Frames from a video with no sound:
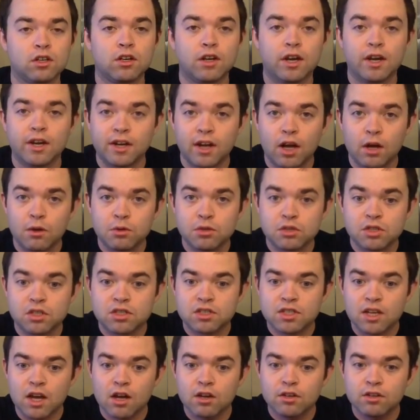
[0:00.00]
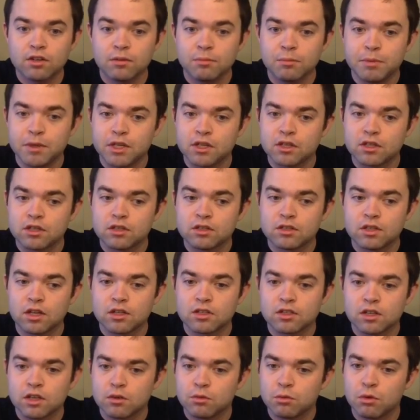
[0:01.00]
And I was astounded because I
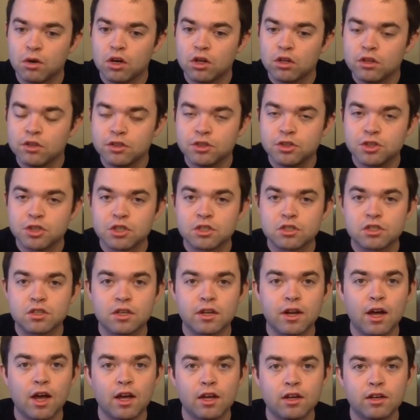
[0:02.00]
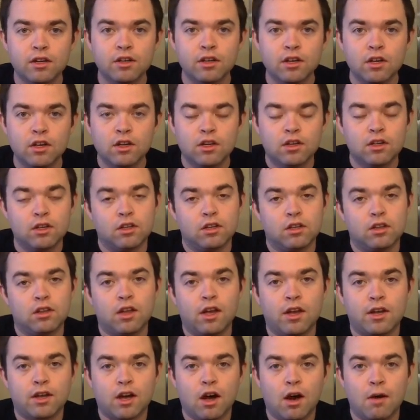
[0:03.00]
said, well, you just denied
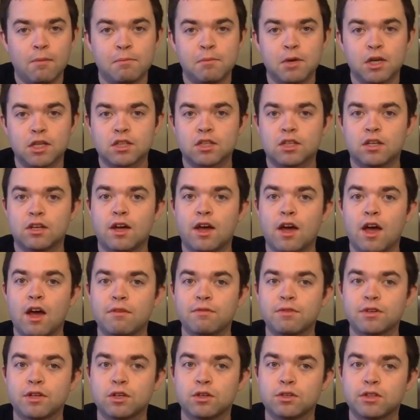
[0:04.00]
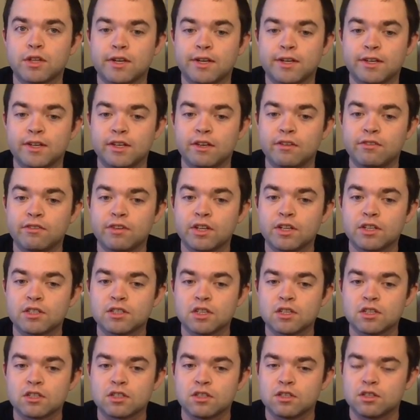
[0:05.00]
like a month and a half ago that it even
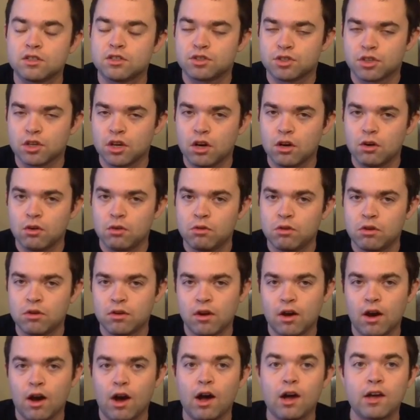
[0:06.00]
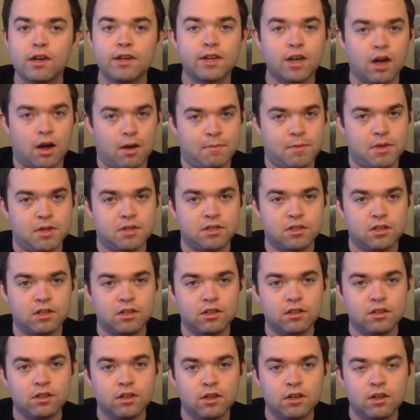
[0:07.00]
existed. So I
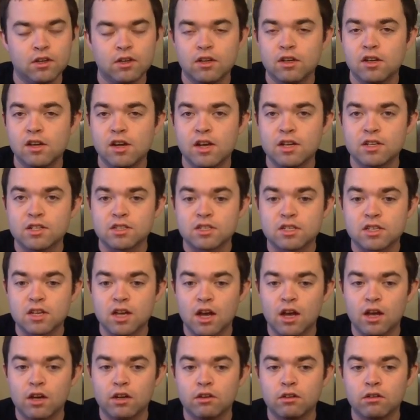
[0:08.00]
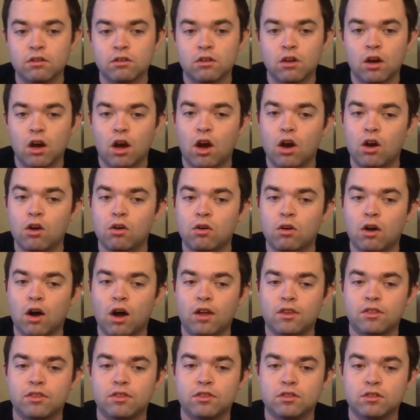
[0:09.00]
commented and said,
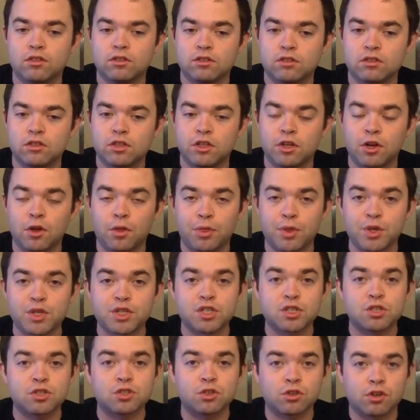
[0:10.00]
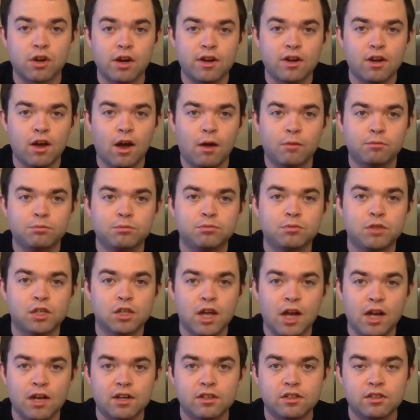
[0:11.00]
oh, this is great. I'm
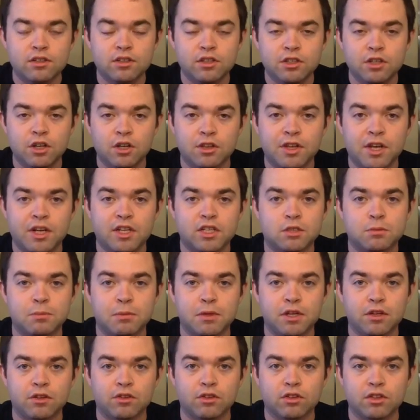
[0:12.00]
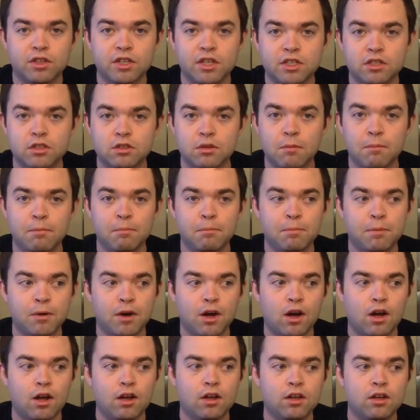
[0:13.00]
glad, that it's being released.
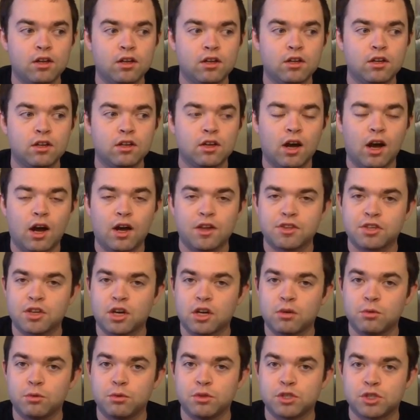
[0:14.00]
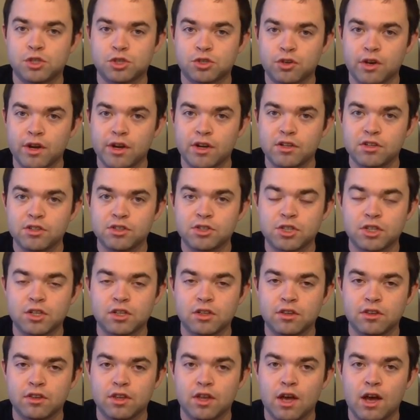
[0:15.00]
But I thought it was strange
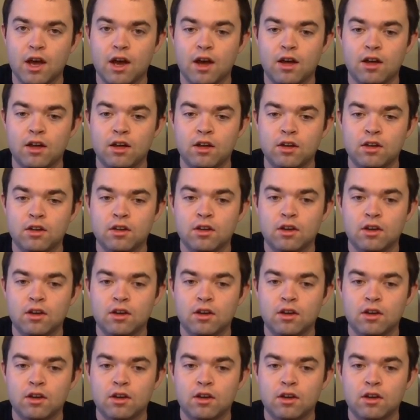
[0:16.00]
that